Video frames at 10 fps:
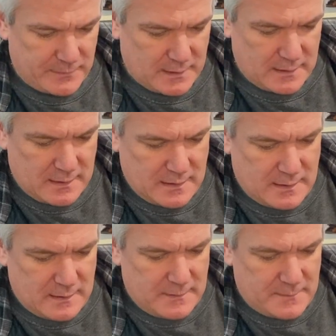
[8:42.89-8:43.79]
Which kind
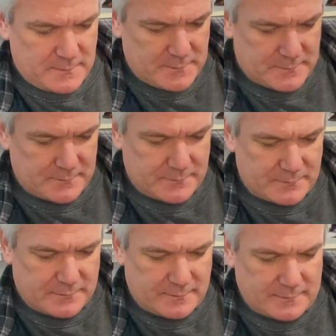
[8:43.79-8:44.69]
of defeats the purpose,
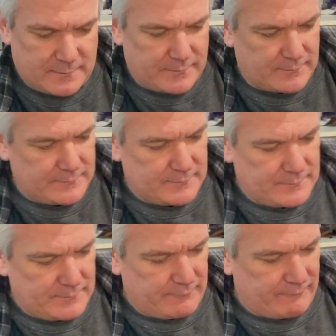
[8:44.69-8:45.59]
really, if you're like on a
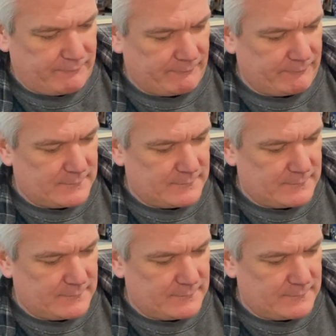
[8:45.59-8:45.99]
budget.